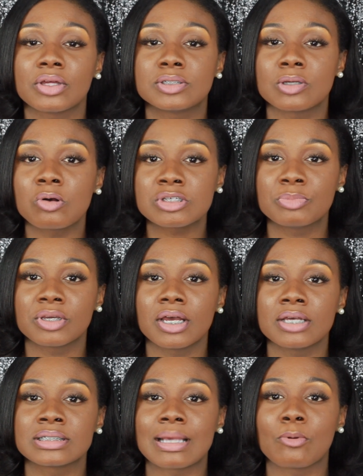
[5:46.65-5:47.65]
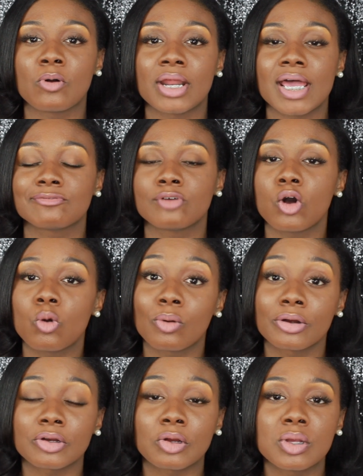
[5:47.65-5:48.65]
adults because I'm going to have
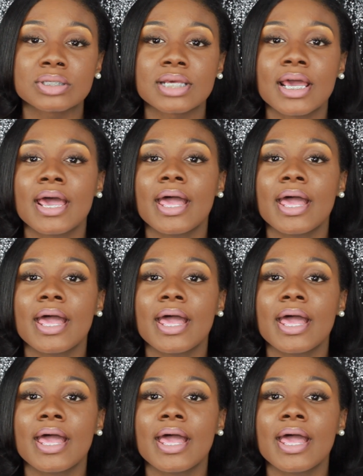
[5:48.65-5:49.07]
coworkers